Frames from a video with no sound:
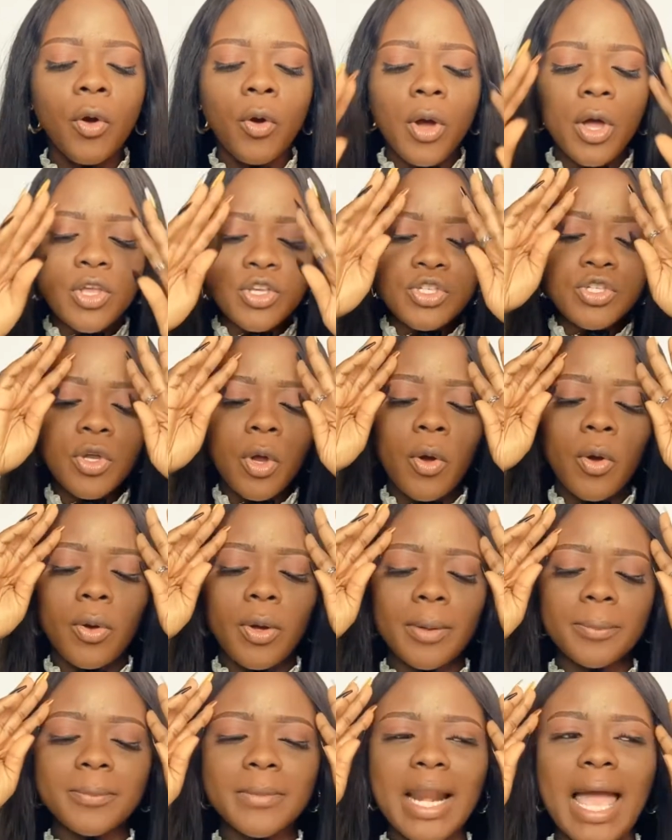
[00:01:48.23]

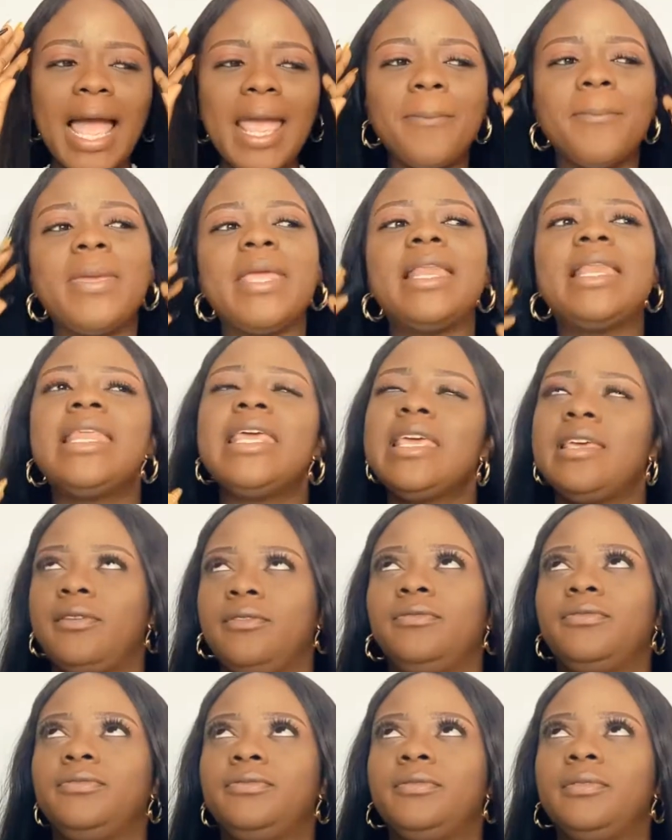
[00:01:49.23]
So I
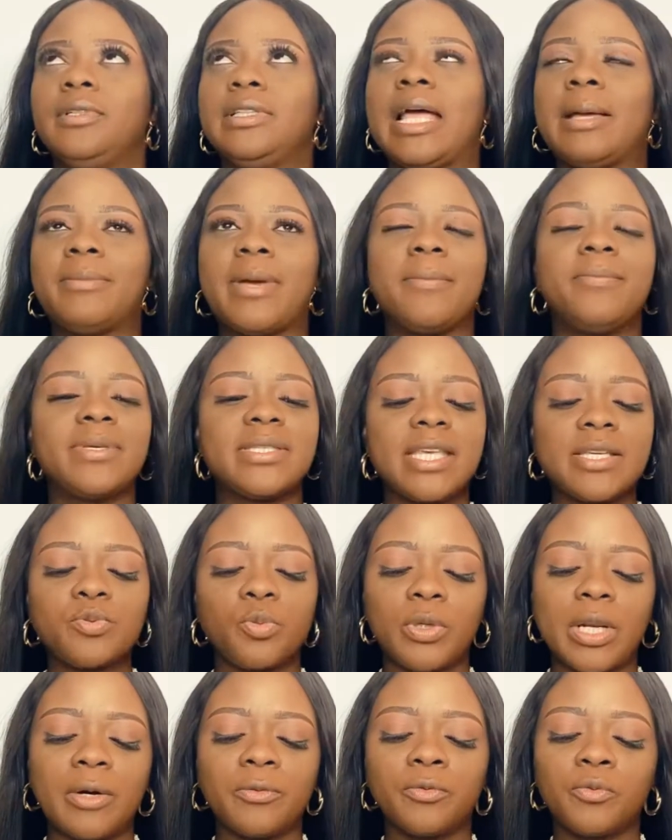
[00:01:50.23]
believe that my business
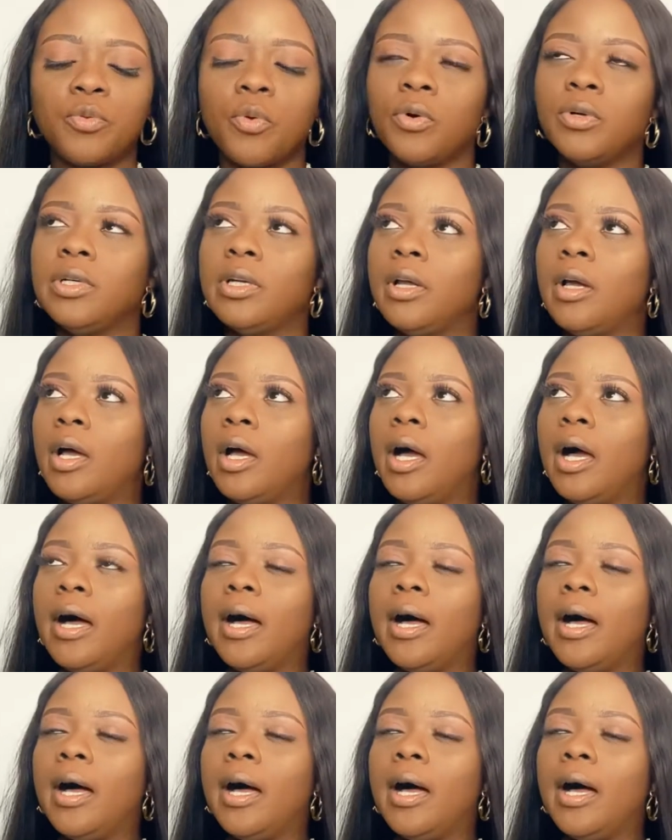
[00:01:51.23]
would have grown